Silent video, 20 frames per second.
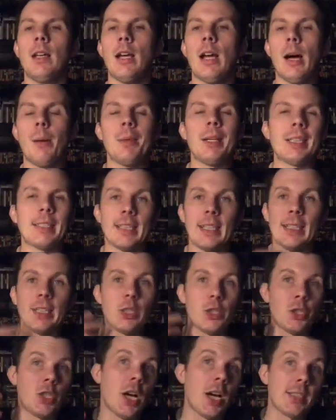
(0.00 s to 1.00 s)
I mean, it's like the
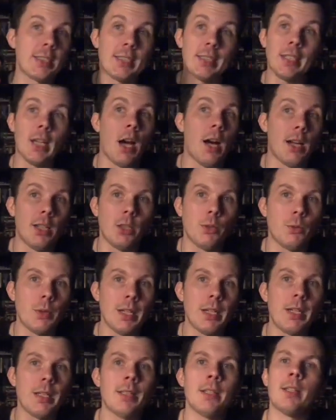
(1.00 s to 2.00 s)
shots in
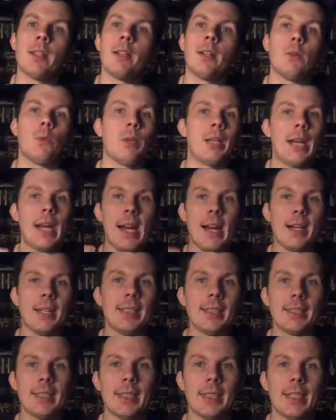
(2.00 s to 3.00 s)
Halloween when
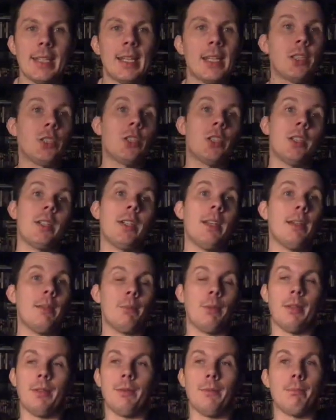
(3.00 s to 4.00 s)
Annie's in the kitchen,
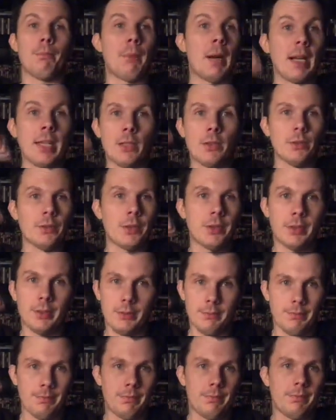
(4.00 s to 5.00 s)
but Michael's,
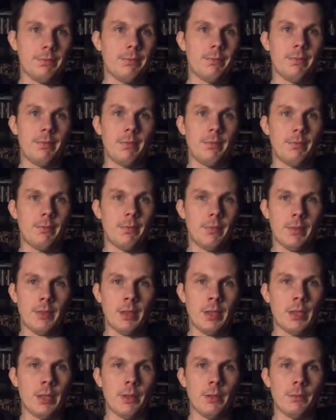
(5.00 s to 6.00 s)

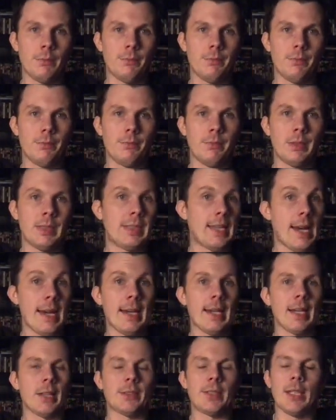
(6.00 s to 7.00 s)
you know,
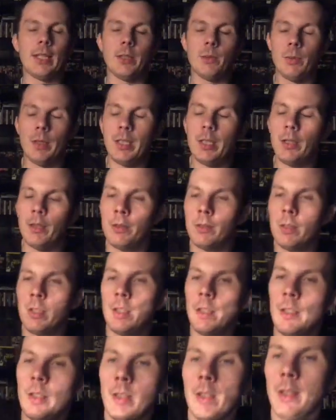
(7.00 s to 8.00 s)
standing outside the window.
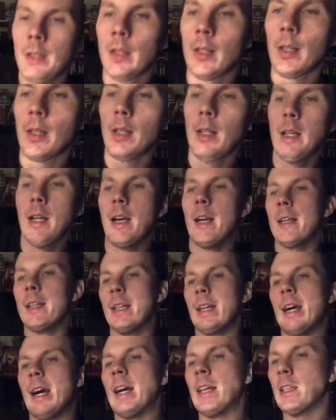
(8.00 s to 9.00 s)
Yeah,
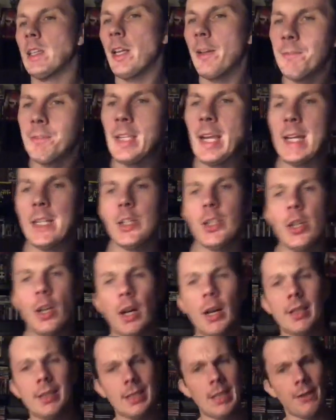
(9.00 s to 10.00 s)
I loved that
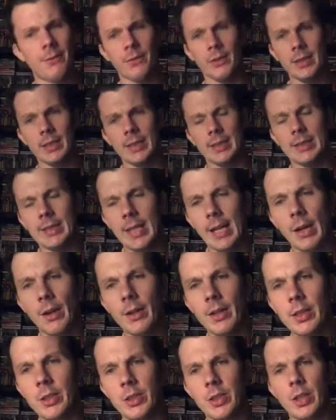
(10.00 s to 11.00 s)
shot. Definitely the
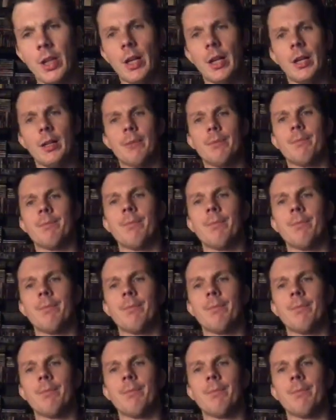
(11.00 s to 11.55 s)
scariest shot.